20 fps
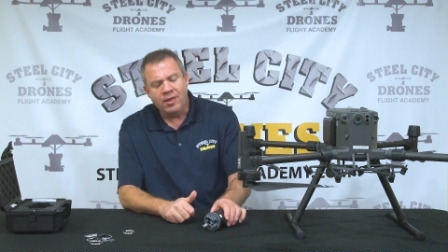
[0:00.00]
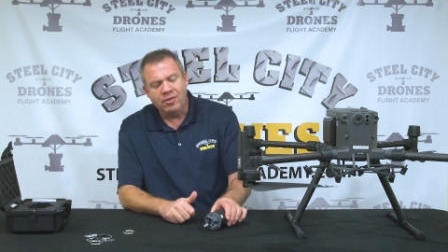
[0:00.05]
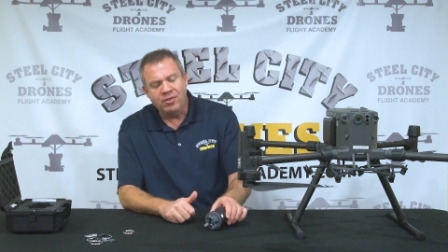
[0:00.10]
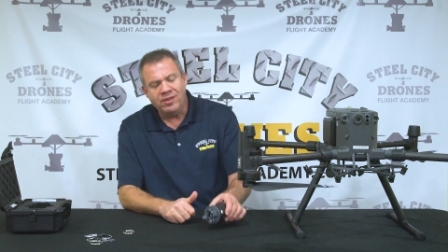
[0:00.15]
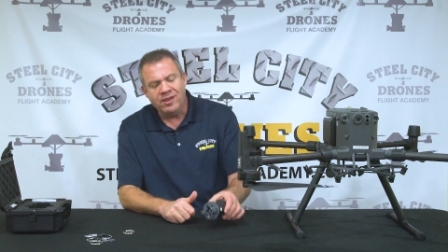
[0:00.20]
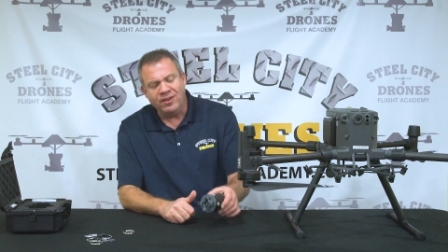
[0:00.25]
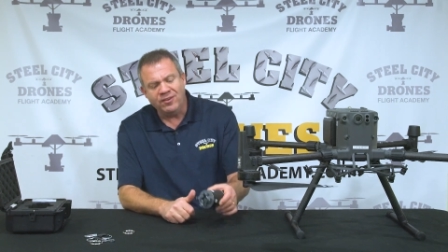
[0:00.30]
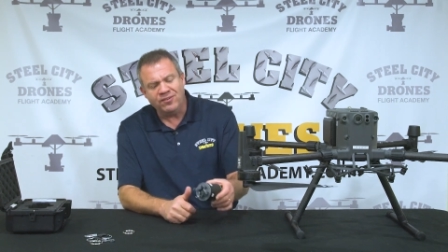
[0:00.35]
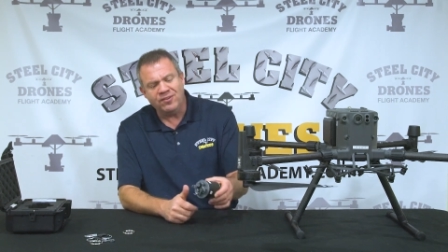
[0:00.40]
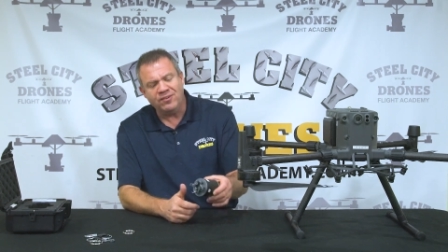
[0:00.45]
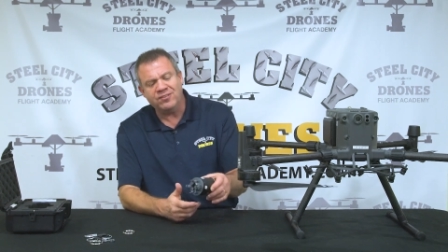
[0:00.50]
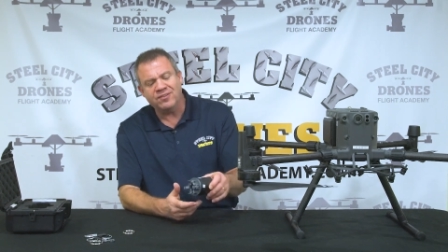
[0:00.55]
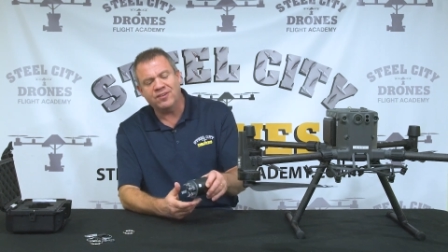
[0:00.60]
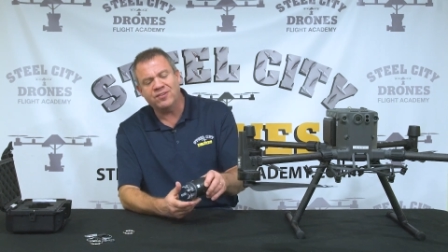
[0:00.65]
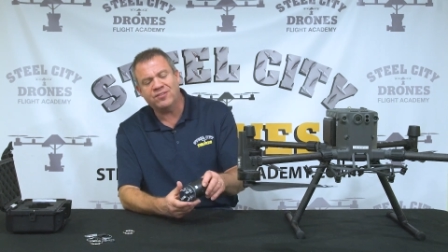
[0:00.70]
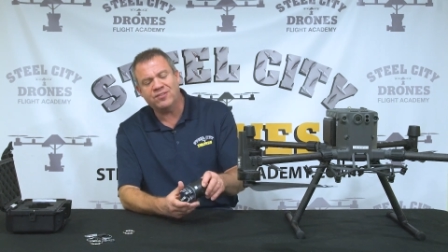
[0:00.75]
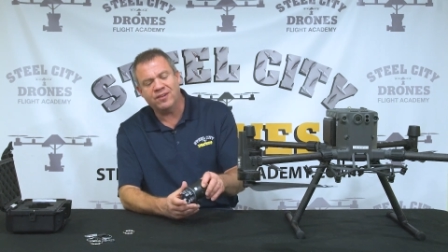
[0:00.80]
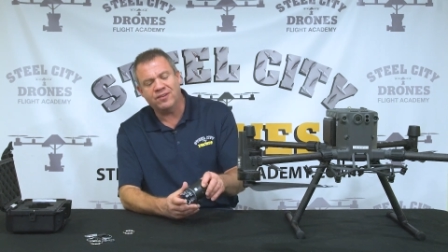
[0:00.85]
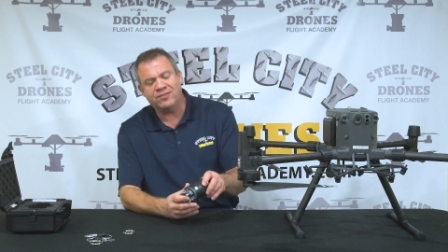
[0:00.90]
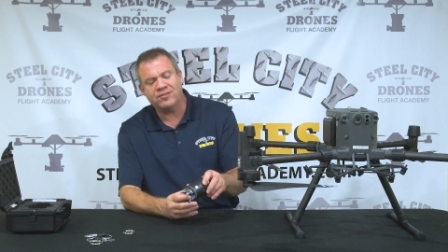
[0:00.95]
This is a
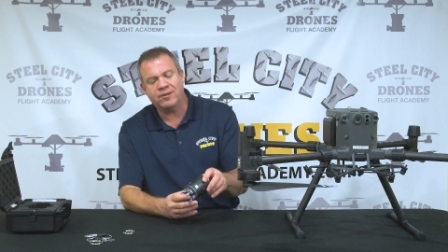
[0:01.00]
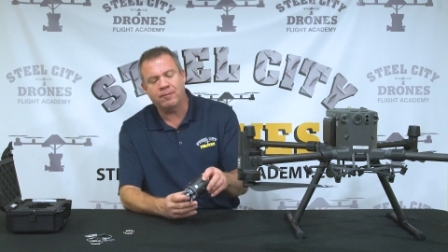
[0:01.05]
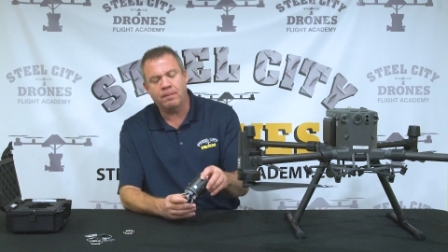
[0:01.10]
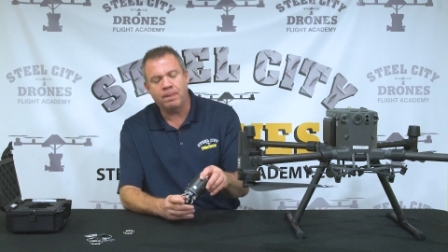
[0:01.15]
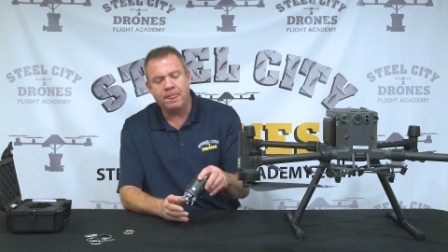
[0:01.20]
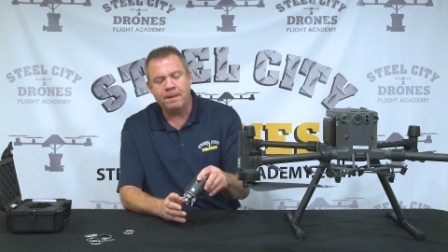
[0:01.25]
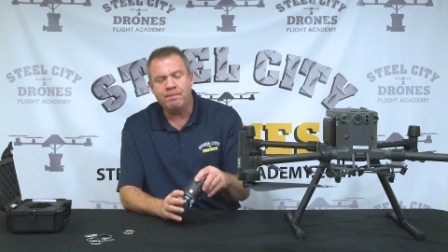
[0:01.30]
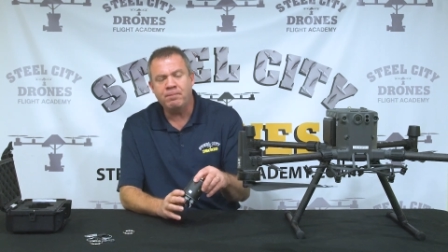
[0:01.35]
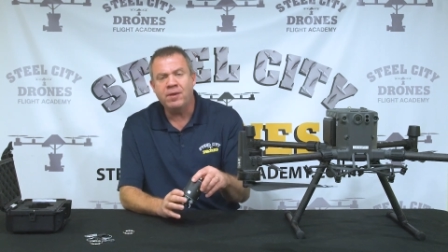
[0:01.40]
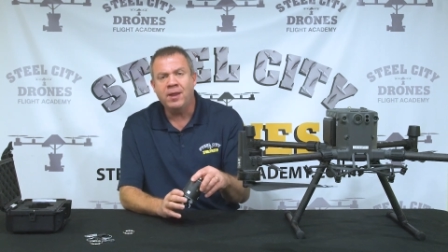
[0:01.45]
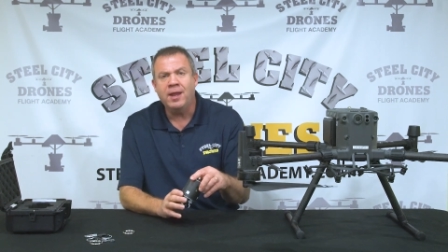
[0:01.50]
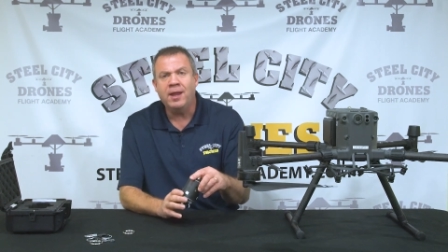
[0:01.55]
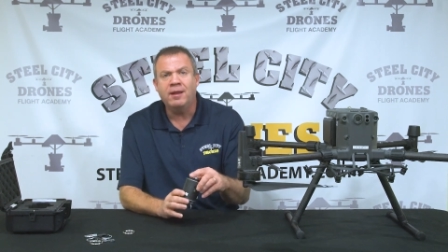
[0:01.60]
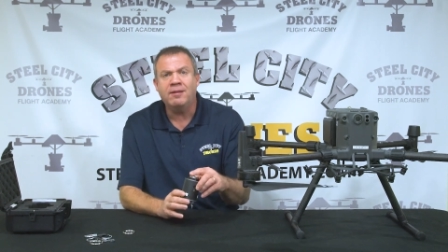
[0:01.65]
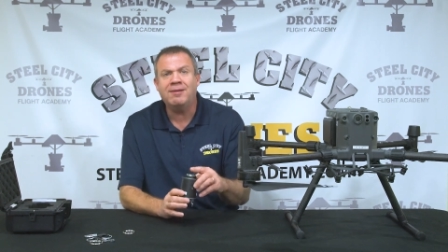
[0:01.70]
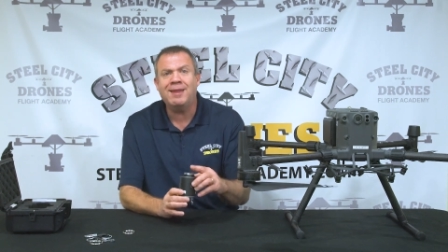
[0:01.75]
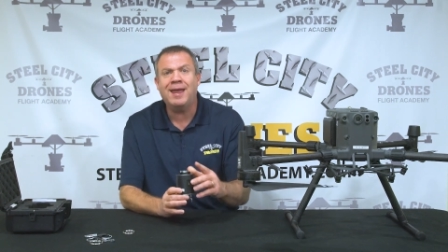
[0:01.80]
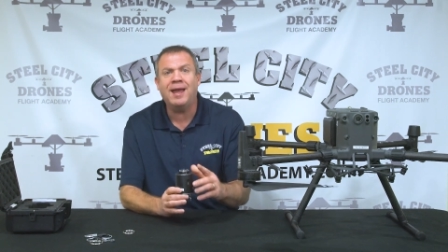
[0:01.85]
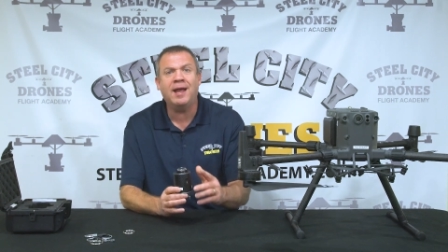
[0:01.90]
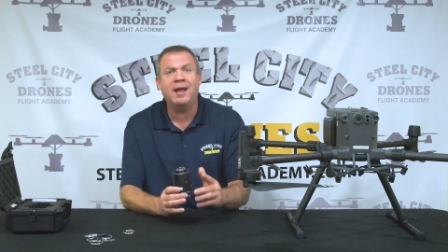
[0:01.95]
system
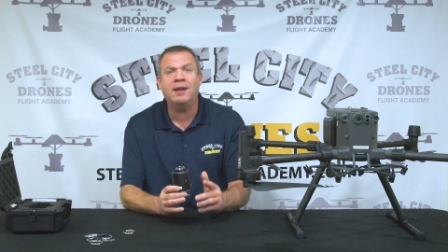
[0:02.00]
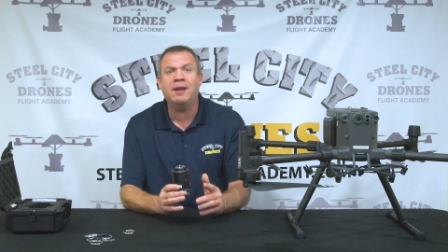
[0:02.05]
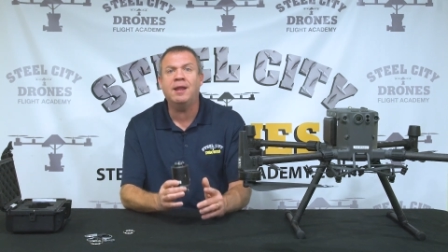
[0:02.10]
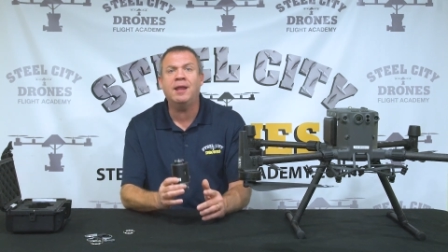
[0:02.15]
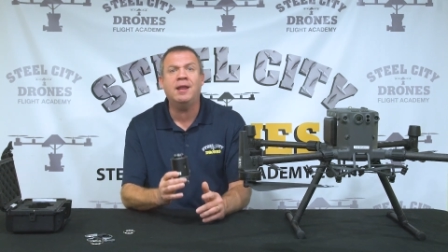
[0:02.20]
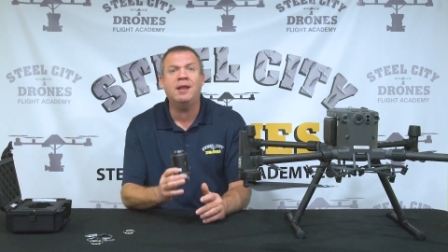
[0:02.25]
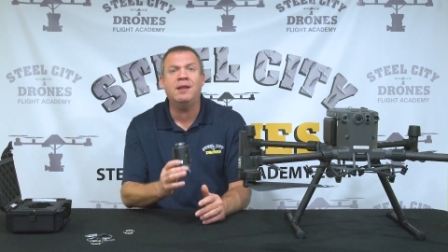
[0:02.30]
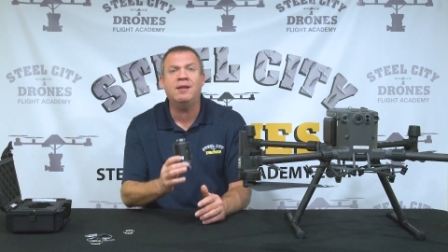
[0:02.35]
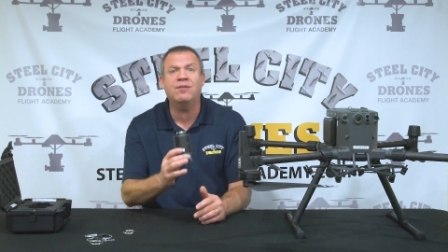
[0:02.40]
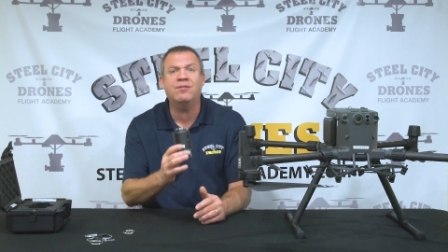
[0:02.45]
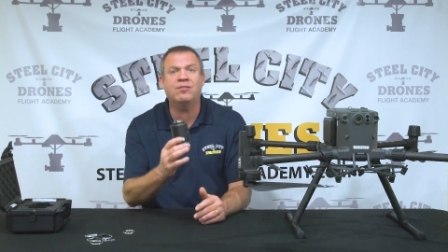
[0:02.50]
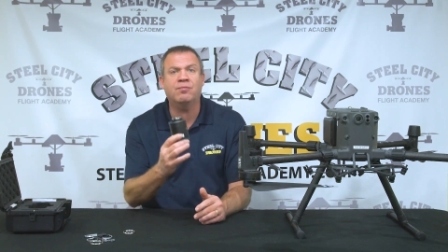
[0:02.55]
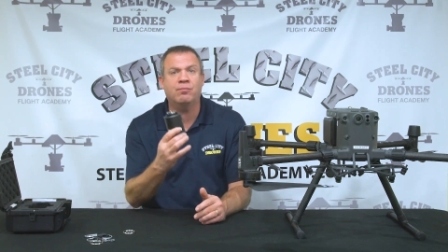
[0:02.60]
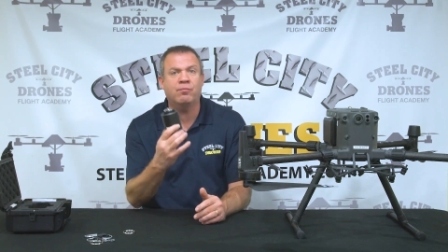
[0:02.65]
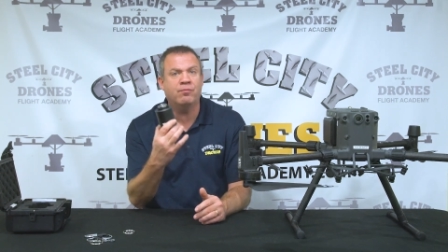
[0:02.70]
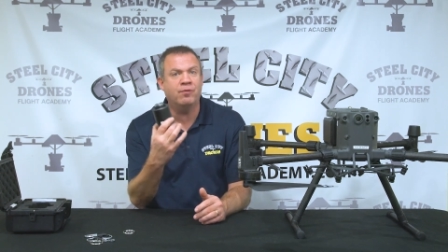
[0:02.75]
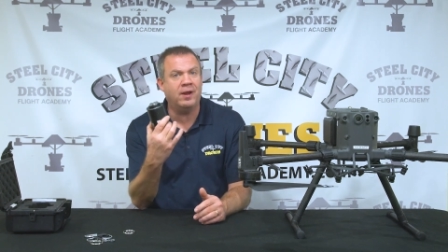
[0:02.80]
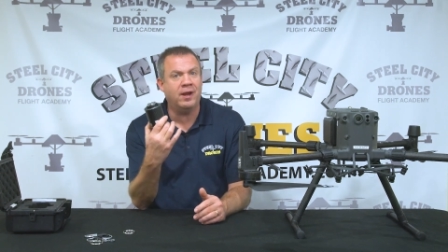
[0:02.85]
that is